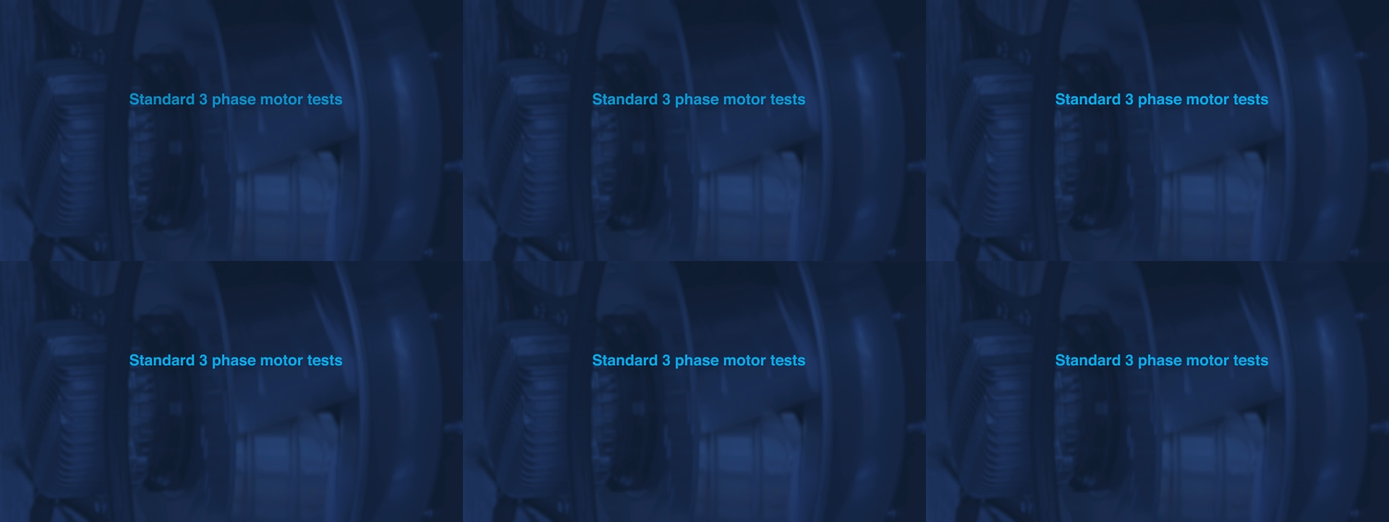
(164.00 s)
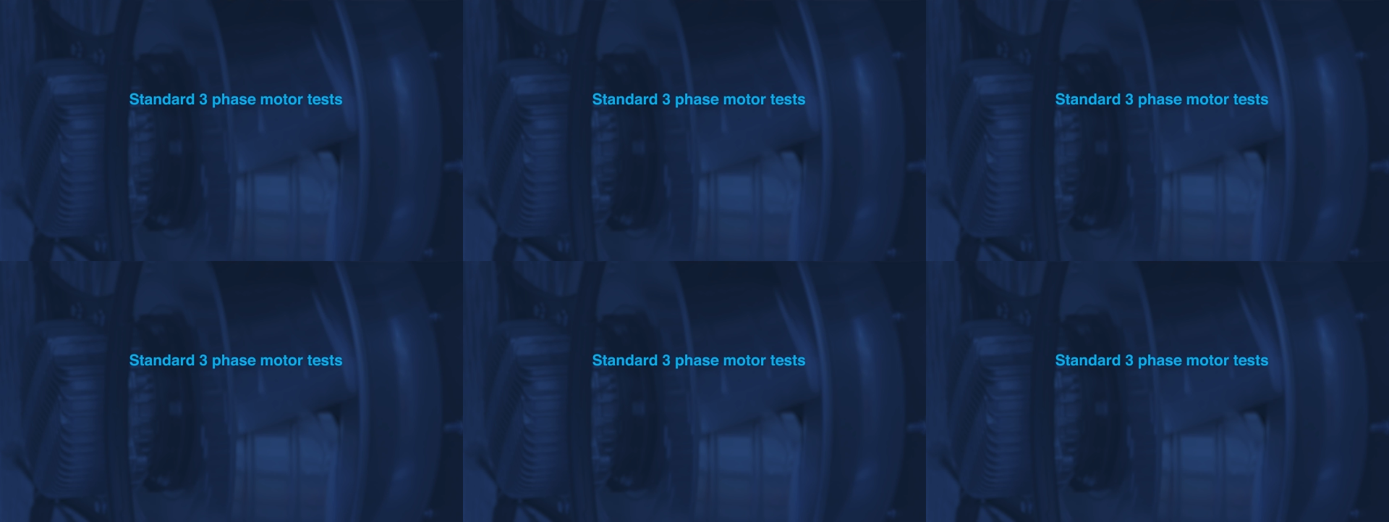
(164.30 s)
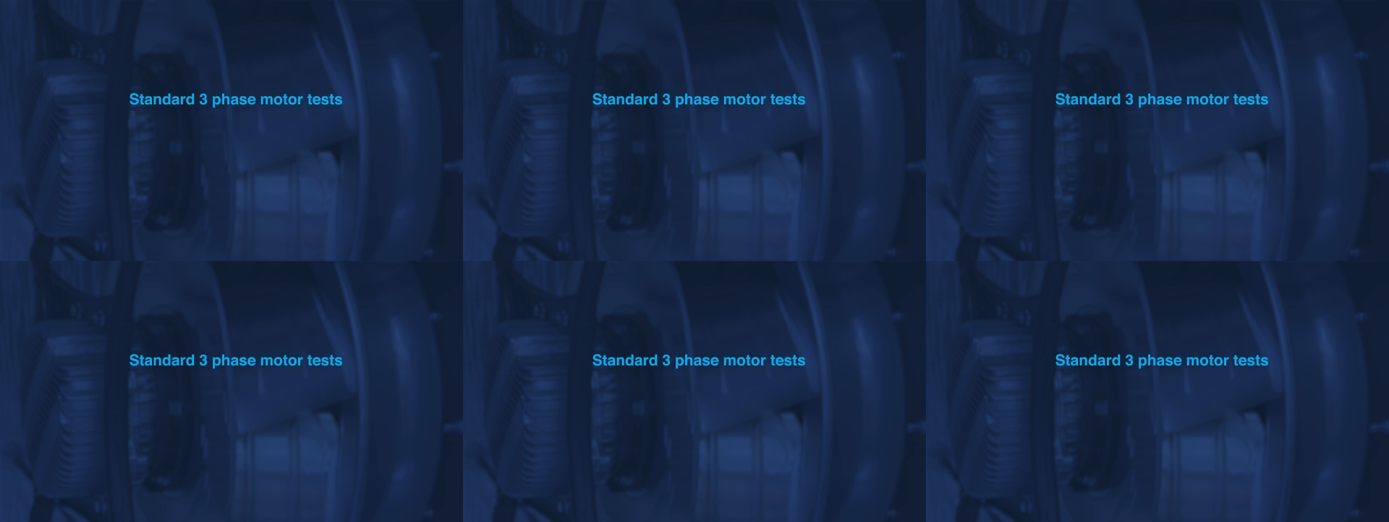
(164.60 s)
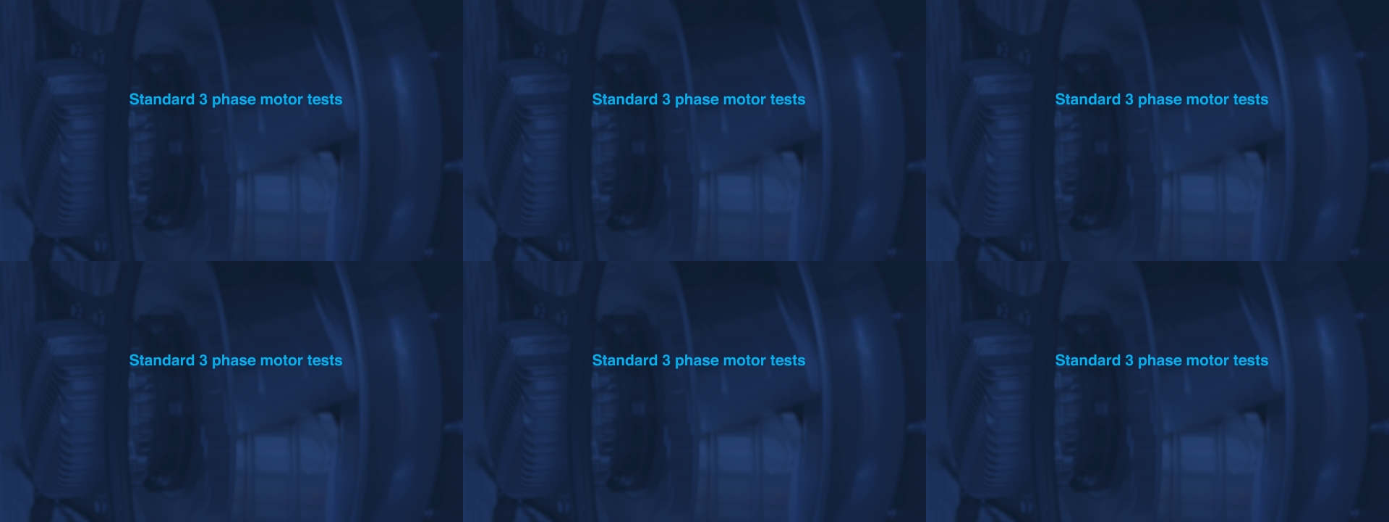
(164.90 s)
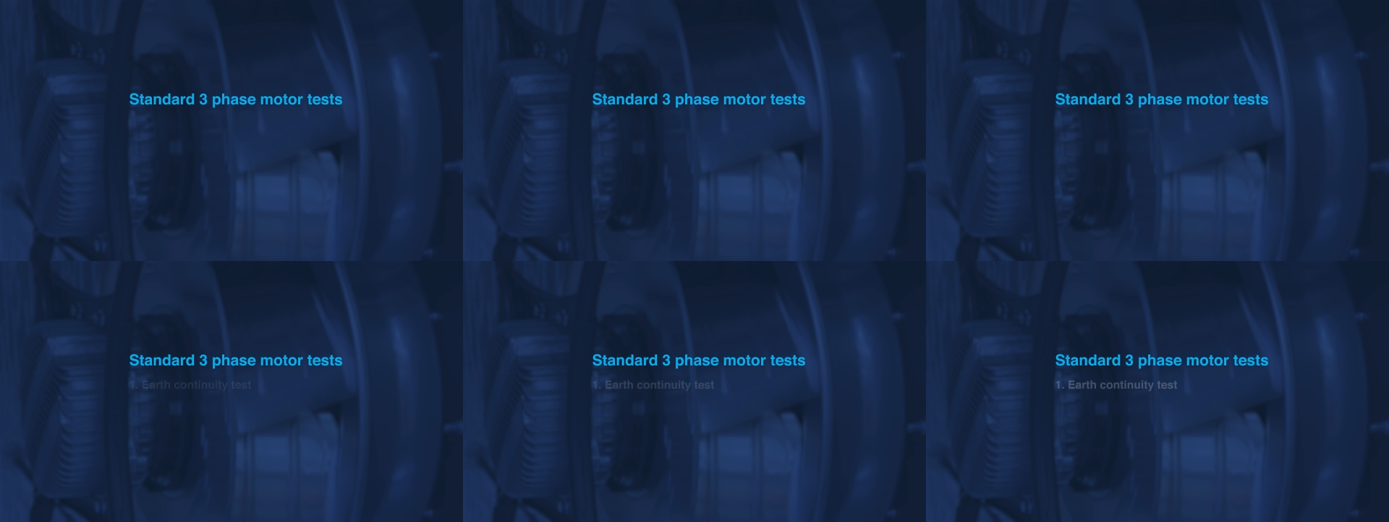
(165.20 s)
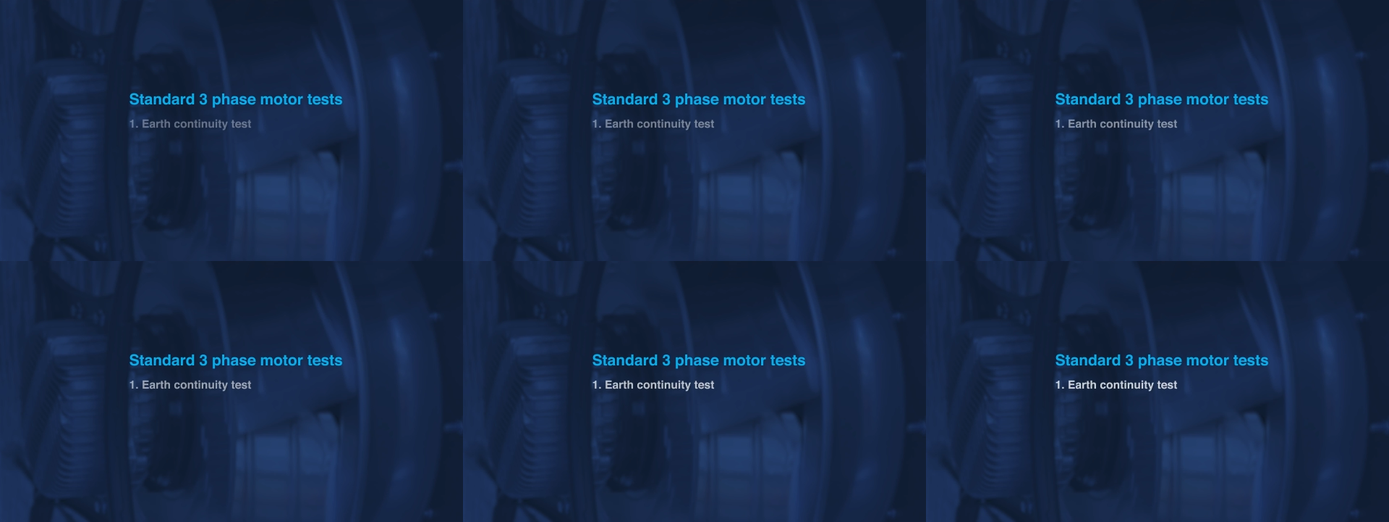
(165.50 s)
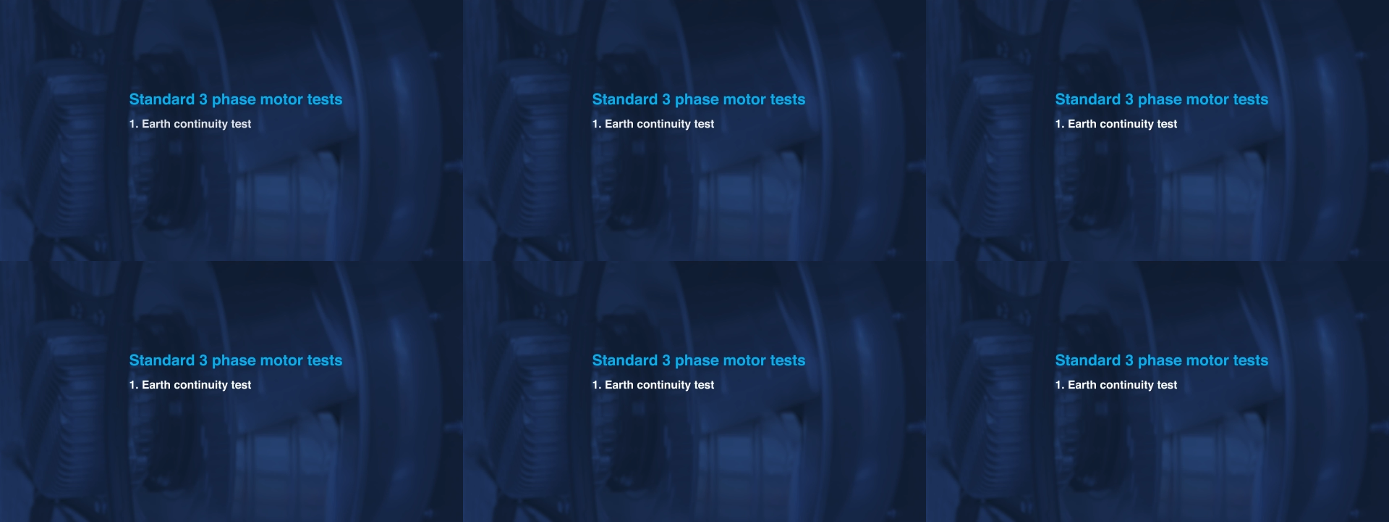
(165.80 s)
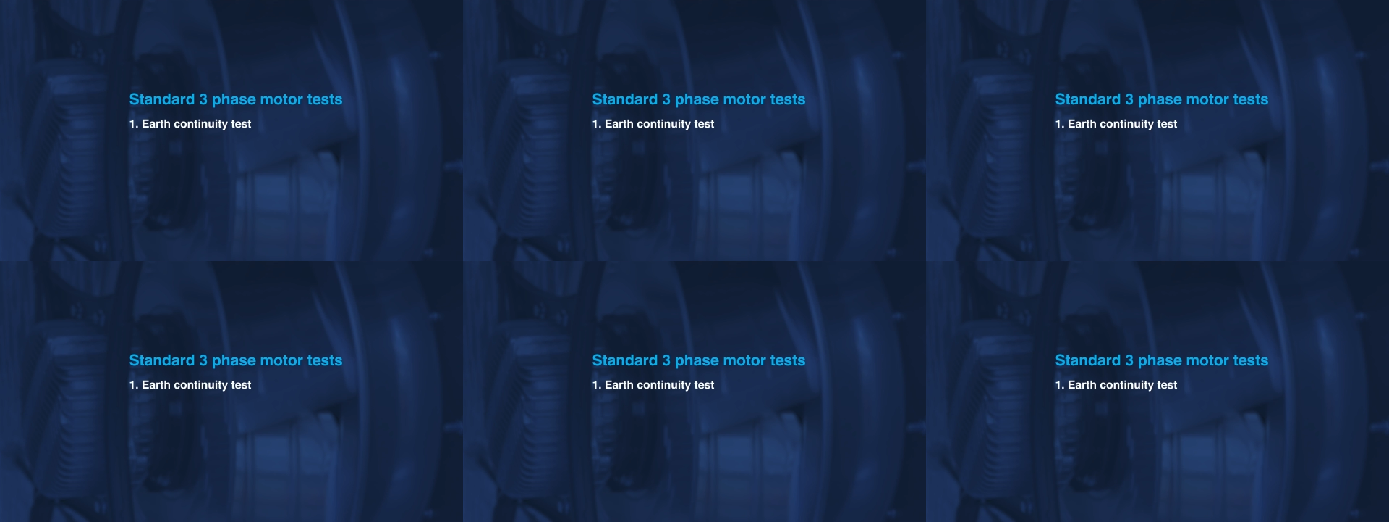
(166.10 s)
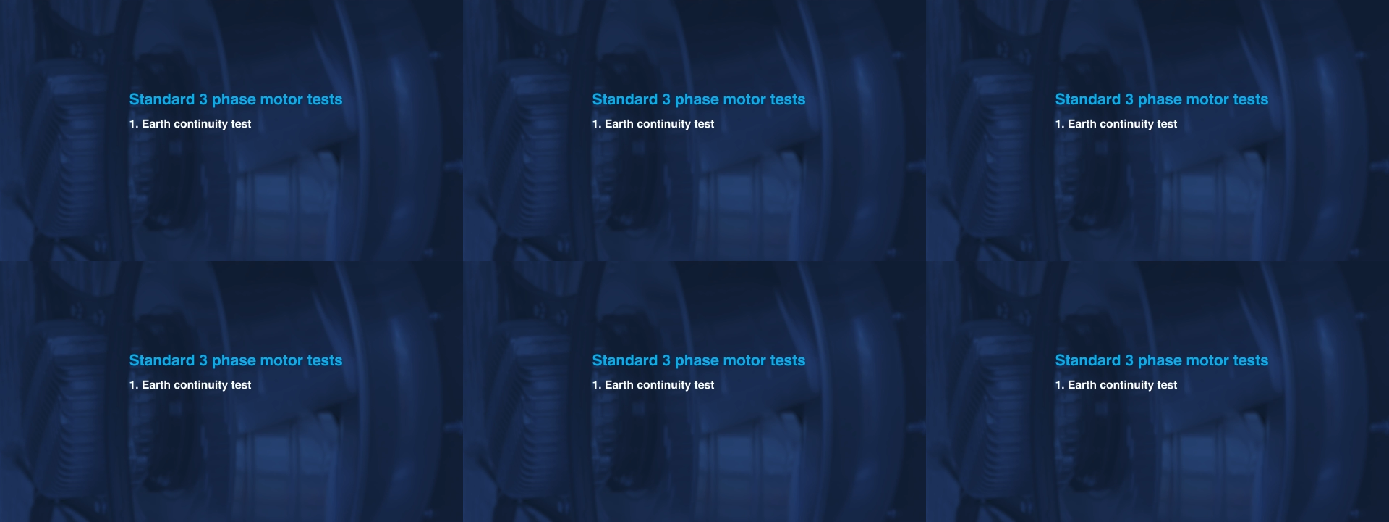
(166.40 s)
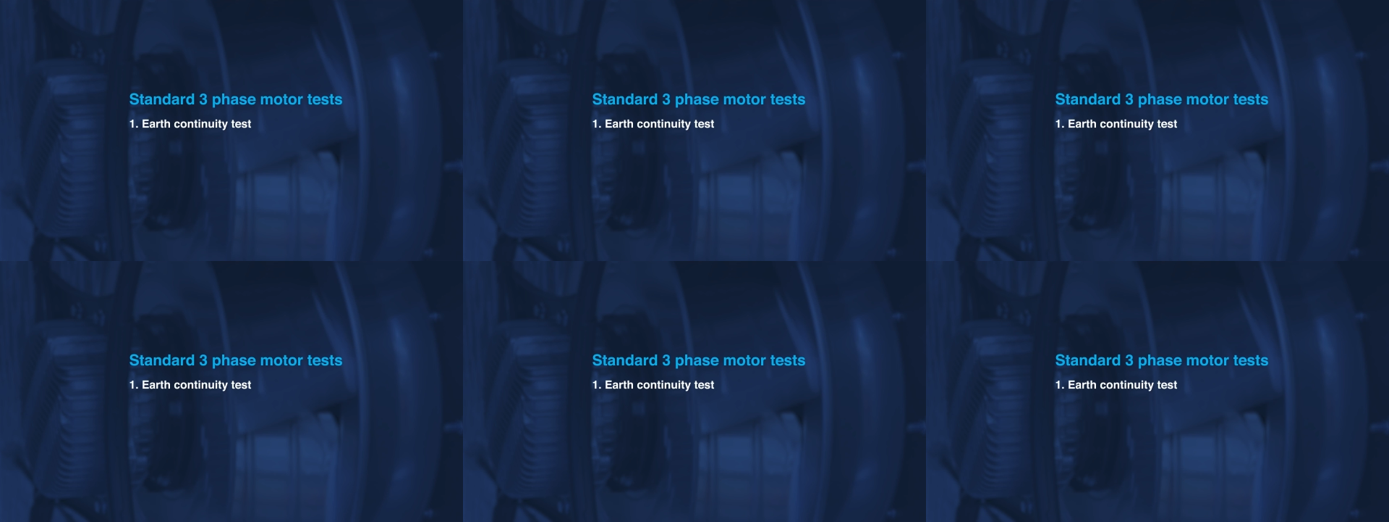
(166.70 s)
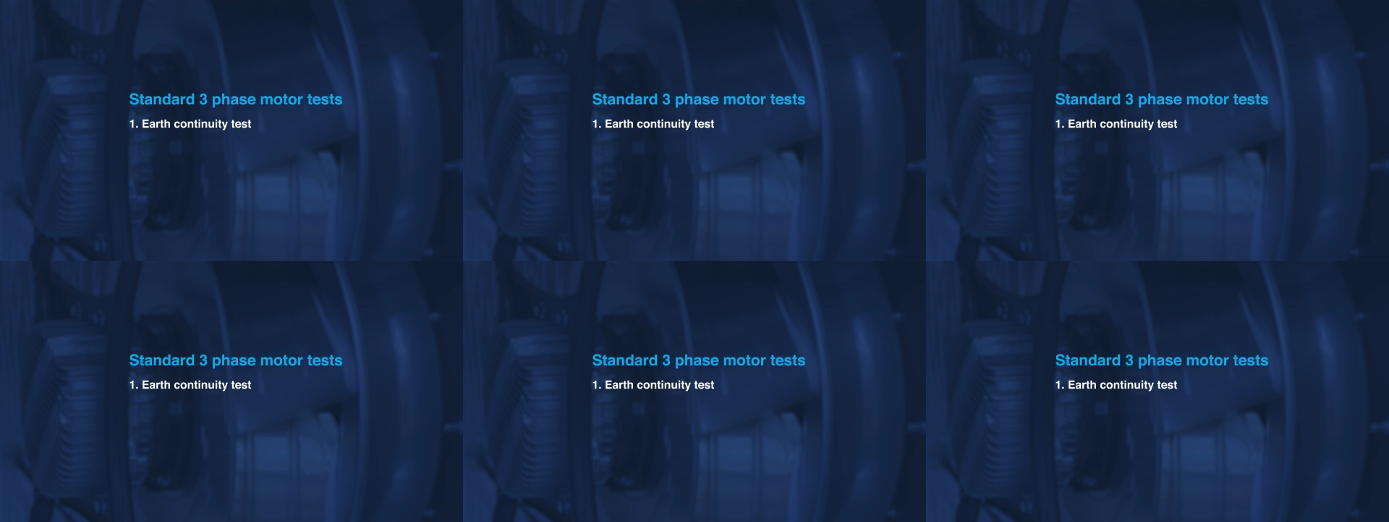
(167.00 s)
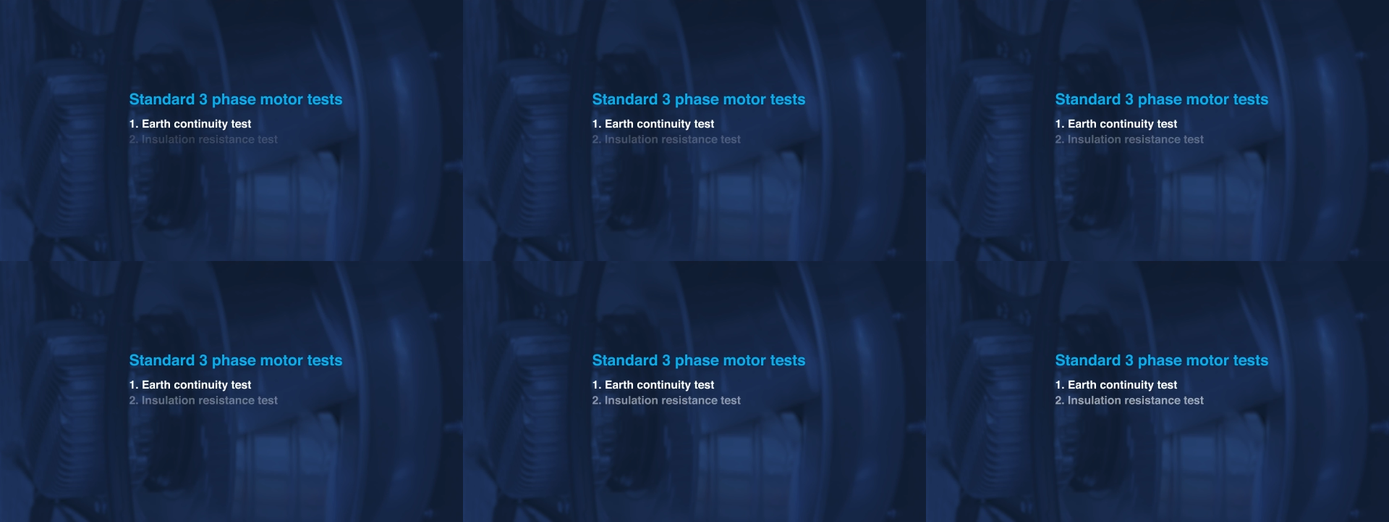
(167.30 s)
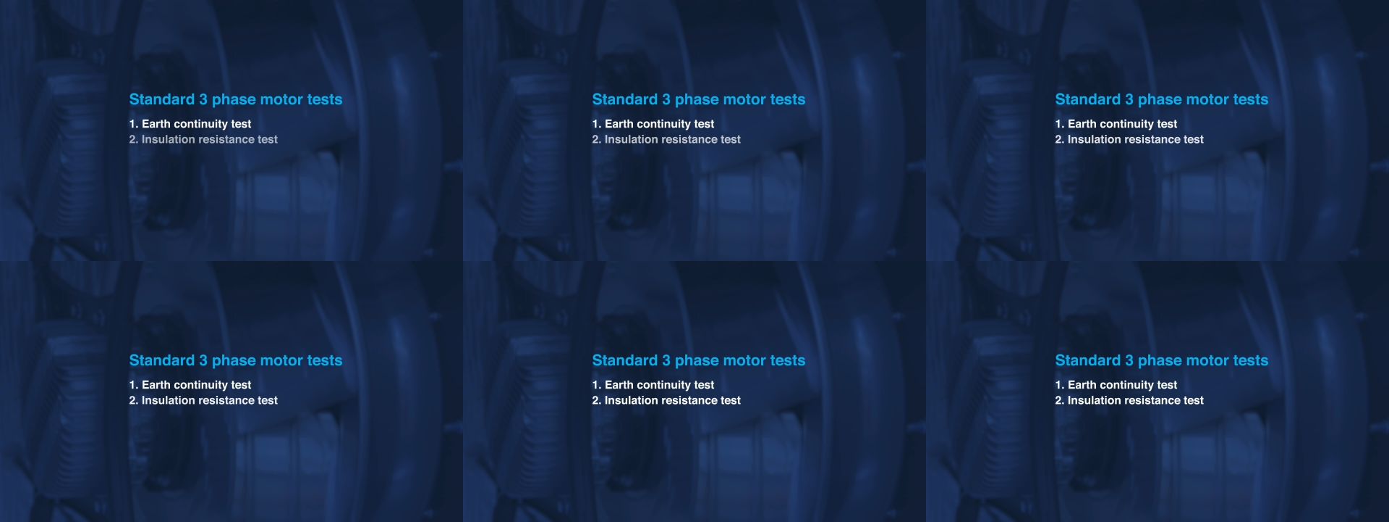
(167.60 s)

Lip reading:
No face is visible, so there are no lips to read.